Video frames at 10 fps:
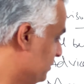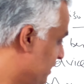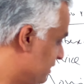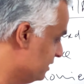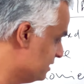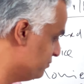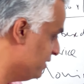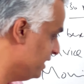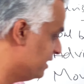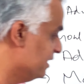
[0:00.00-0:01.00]
that this is
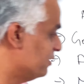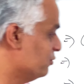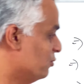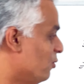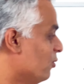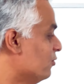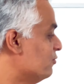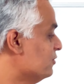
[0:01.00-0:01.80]
very clear to all of you,